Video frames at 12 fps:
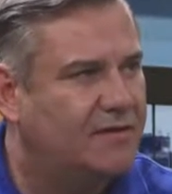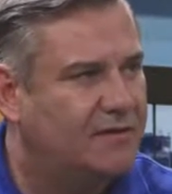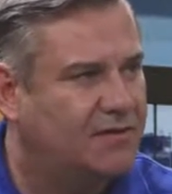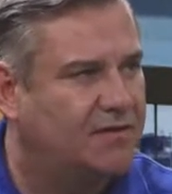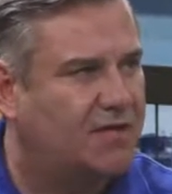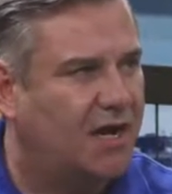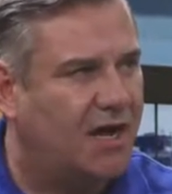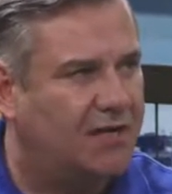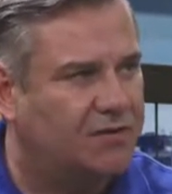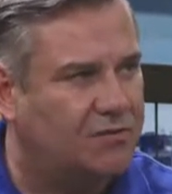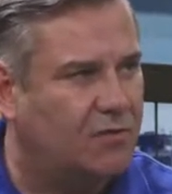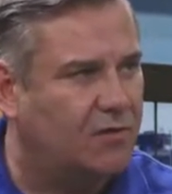such a high
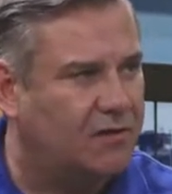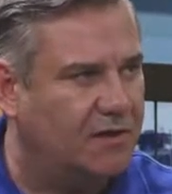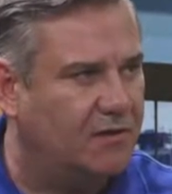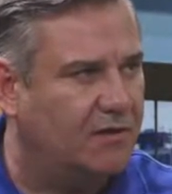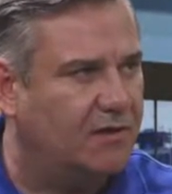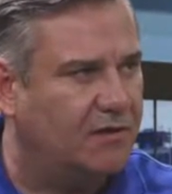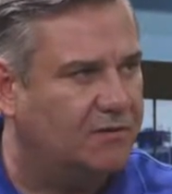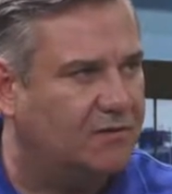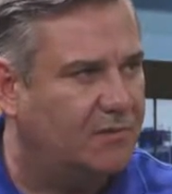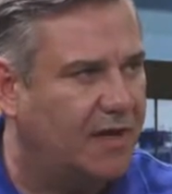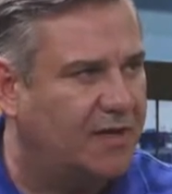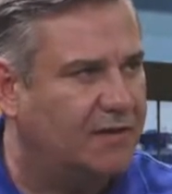score on the E R G
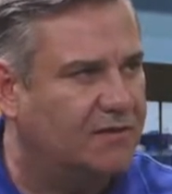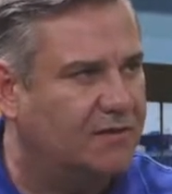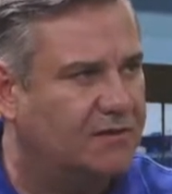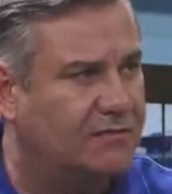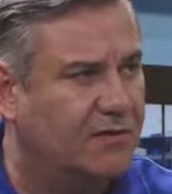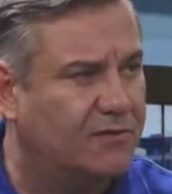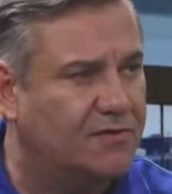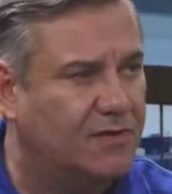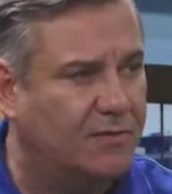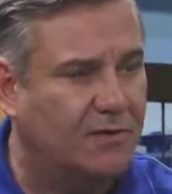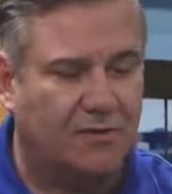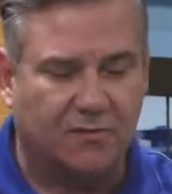to make it into the
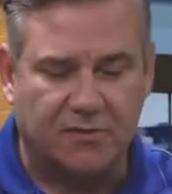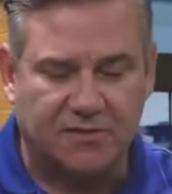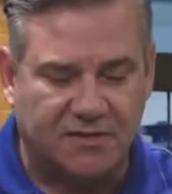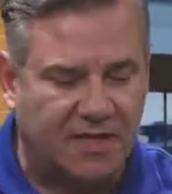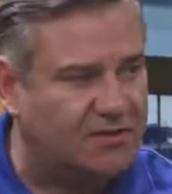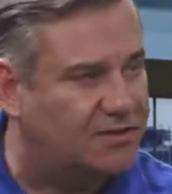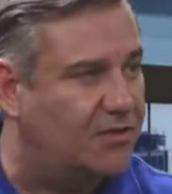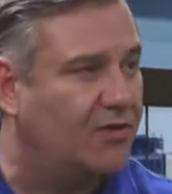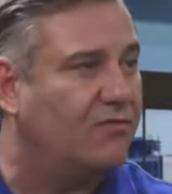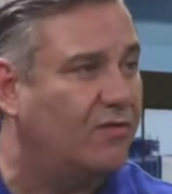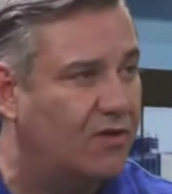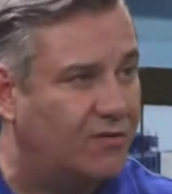varsity boat, and was tested
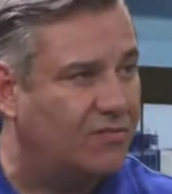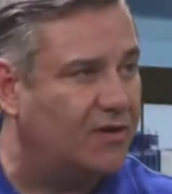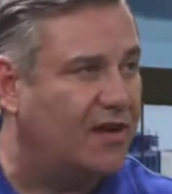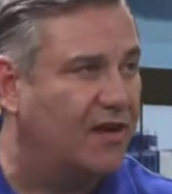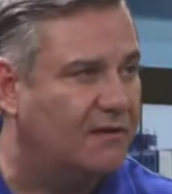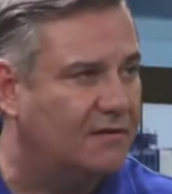over and over again.